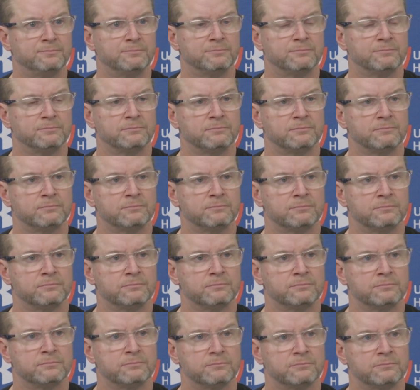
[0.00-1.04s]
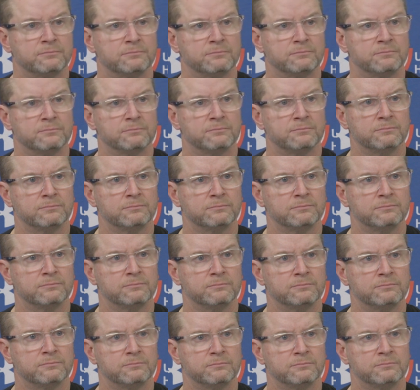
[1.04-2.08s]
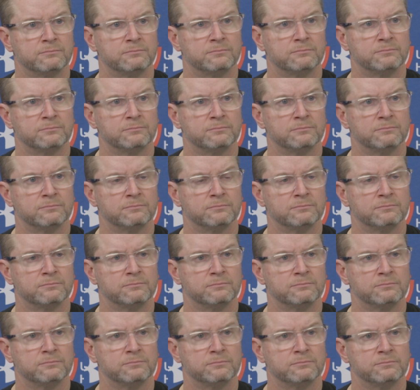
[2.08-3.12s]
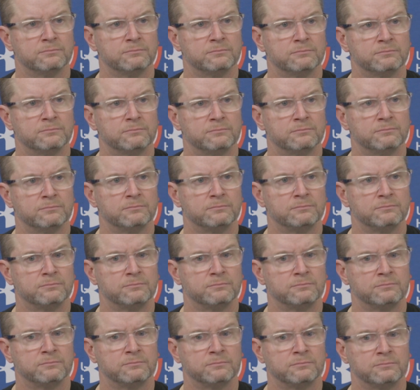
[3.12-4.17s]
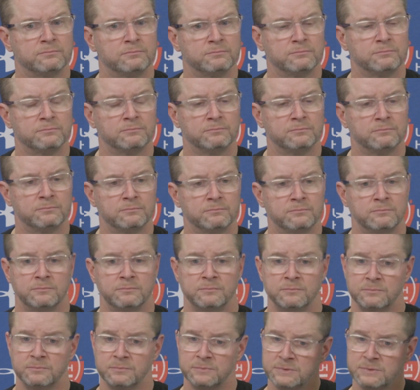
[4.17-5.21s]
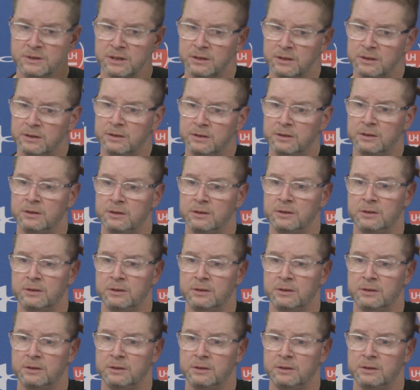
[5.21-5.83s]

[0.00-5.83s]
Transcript: (silence)